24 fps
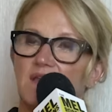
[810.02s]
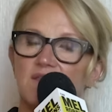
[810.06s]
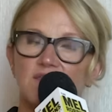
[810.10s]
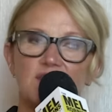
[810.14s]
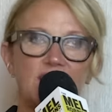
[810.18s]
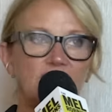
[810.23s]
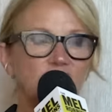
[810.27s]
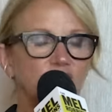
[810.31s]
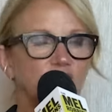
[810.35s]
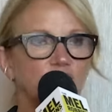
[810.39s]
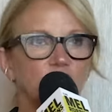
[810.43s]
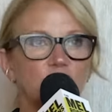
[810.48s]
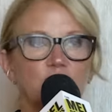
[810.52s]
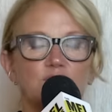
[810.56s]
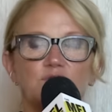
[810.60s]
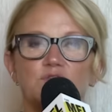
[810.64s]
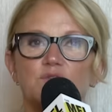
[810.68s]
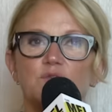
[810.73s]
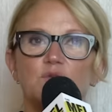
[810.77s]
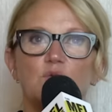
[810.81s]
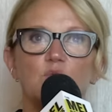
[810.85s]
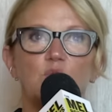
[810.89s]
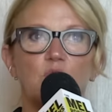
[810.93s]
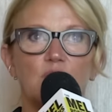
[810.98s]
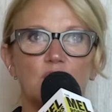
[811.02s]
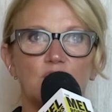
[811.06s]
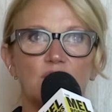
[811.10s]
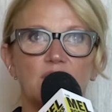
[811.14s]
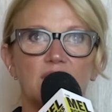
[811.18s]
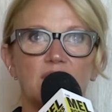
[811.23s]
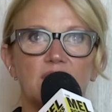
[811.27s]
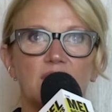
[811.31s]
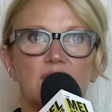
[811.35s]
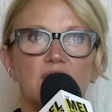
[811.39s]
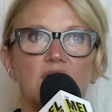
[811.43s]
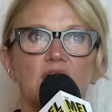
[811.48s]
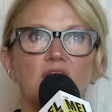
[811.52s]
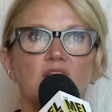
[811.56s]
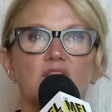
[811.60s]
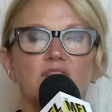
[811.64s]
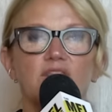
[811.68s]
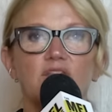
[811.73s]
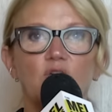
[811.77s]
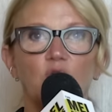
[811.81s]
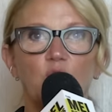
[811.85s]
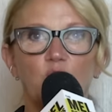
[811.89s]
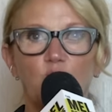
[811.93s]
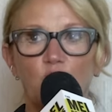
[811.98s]
That triggers you to worry.
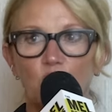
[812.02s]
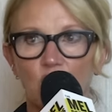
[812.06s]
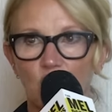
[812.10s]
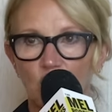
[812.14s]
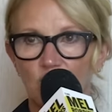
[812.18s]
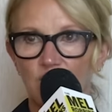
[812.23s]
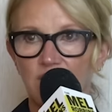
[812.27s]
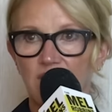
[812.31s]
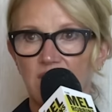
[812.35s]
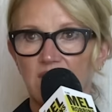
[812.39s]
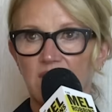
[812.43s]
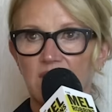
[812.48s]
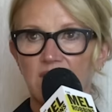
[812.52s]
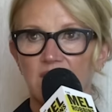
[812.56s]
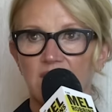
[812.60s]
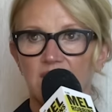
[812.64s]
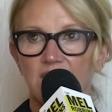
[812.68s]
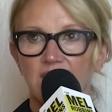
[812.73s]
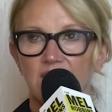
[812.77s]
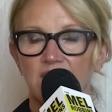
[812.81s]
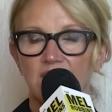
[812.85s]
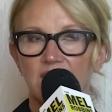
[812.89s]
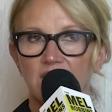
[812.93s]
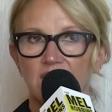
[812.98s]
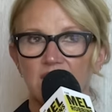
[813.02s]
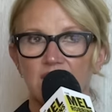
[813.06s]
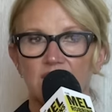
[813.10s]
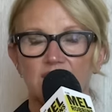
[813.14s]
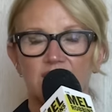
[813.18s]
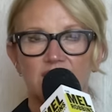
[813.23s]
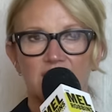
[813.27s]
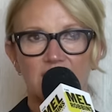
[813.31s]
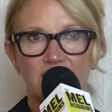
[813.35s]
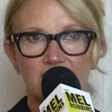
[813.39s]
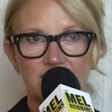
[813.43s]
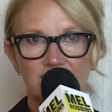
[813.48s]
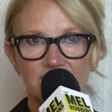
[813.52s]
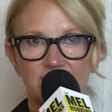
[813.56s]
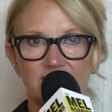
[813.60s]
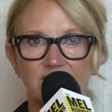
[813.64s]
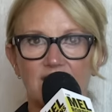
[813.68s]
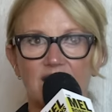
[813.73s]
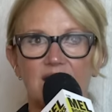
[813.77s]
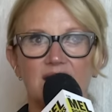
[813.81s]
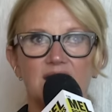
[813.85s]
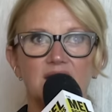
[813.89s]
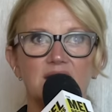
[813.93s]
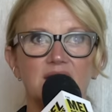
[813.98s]
The worry, the
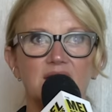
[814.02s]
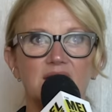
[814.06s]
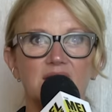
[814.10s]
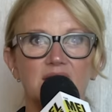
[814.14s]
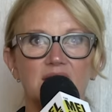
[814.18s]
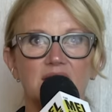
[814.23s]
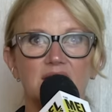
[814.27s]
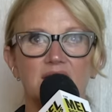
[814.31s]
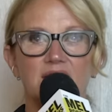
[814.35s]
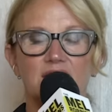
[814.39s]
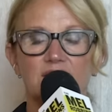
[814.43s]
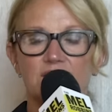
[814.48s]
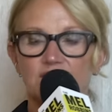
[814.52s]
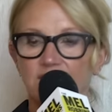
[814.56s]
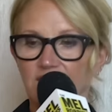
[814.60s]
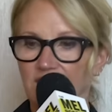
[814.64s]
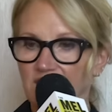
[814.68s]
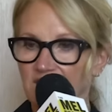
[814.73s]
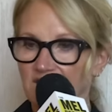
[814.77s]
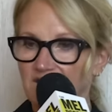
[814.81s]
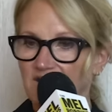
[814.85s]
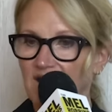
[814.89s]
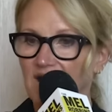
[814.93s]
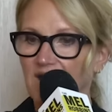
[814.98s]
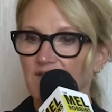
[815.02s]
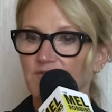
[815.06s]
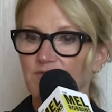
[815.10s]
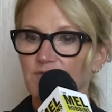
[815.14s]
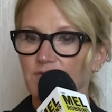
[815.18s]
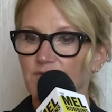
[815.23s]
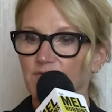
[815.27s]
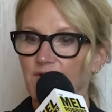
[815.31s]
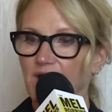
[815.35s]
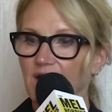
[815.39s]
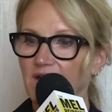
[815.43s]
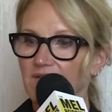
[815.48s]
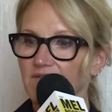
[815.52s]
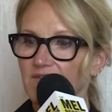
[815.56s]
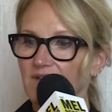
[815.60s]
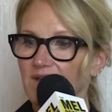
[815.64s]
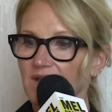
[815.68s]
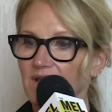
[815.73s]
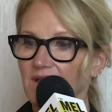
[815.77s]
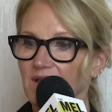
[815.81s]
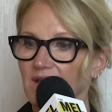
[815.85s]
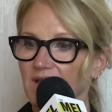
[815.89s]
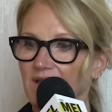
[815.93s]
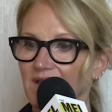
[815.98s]
anxiety, the
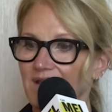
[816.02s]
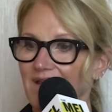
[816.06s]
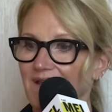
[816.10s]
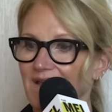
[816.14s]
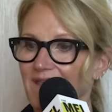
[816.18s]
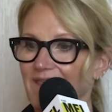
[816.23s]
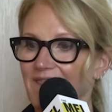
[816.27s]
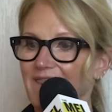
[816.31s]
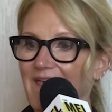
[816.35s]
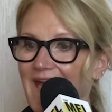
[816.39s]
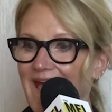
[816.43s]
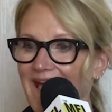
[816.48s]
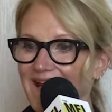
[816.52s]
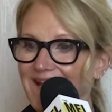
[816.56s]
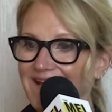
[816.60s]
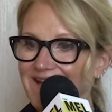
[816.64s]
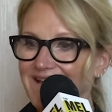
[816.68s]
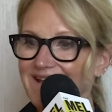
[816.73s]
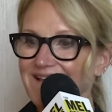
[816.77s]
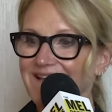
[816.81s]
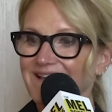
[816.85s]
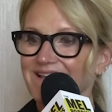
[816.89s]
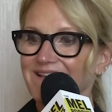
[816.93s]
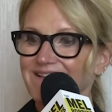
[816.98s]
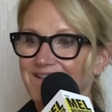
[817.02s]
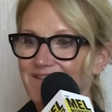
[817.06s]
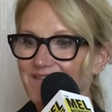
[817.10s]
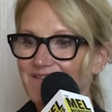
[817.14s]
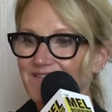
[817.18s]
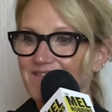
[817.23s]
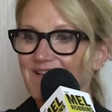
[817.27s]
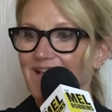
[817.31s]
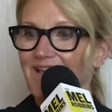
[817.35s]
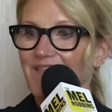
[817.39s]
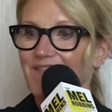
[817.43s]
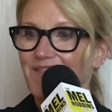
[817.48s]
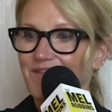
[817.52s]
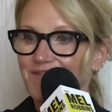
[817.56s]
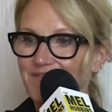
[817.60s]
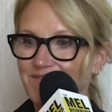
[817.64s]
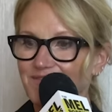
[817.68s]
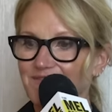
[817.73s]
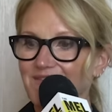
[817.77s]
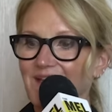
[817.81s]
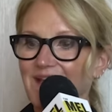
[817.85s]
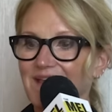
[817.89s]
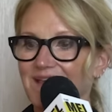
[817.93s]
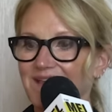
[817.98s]
catastrophizing, that is the
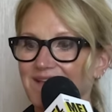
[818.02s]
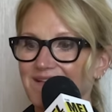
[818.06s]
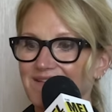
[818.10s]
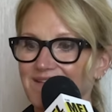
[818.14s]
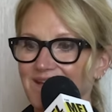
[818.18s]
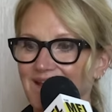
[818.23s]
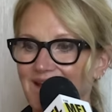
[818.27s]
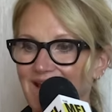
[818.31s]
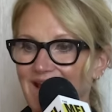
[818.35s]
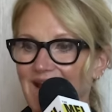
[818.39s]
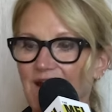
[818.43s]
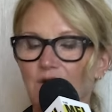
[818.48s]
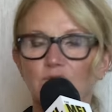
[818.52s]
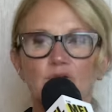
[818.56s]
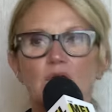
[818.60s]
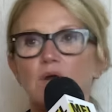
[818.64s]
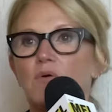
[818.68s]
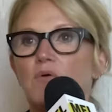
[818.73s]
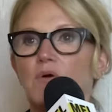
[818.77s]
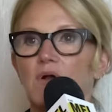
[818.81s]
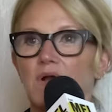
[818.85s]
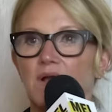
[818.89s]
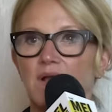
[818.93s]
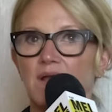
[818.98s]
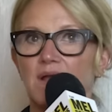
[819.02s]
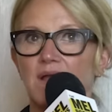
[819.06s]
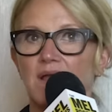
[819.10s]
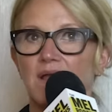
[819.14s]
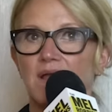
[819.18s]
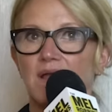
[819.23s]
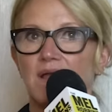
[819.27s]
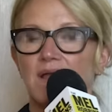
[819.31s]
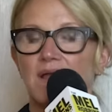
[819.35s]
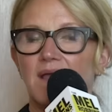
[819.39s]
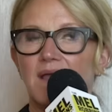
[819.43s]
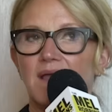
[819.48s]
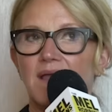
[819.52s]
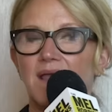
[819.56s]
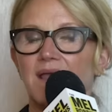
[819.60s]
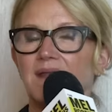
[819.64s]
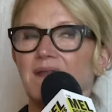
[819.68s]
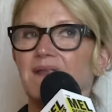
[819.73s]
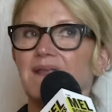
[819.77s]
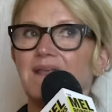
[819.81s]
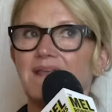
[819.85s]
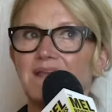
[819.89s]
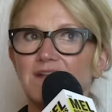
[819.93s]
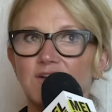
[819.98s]
second arrow.
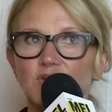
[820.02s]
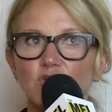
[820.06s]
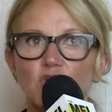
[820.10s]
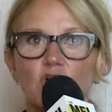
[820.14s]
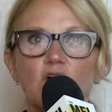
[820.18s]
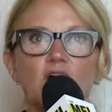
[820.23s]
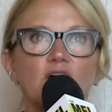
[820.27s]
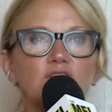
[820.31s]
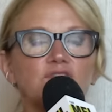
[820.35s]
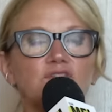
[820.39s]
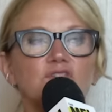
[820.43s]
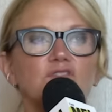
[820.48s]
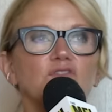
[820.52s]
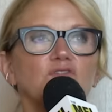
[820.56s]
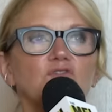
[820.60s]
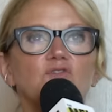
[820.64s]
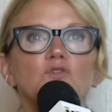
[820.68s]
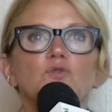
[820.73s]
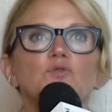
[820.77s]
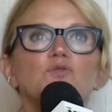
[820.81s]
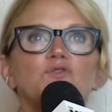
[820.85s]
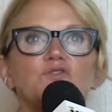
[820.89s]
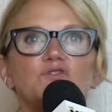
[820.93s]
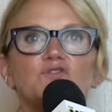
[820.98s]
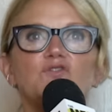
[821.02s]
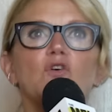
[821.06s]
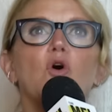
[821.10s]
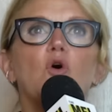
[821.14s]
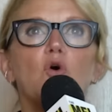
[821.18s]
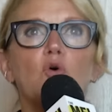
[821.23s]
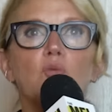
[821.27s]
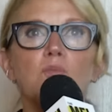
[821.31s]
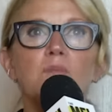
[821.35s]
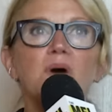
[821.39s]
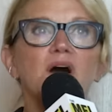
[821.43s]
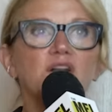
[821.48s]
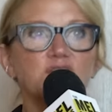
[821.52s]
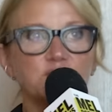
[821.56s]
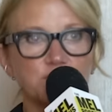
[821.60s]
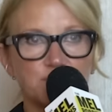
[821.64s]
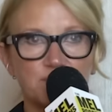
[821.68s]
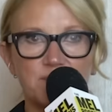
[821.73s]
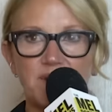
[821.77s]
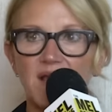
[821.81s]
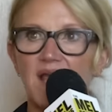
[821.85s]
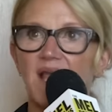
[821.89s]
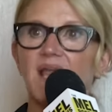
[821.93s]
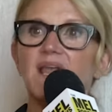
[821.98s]
And it causes you so
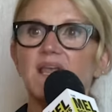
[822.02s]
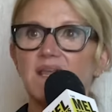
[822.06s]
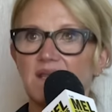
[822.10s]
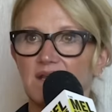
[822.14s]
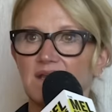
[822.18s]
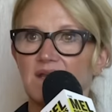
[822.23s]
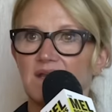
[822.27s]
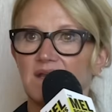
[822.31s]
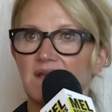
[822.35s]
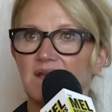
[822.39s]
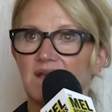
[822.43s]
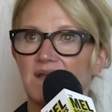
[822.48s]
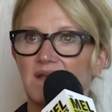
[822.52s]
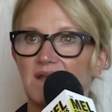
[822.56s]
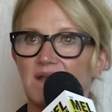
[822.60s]
much pain.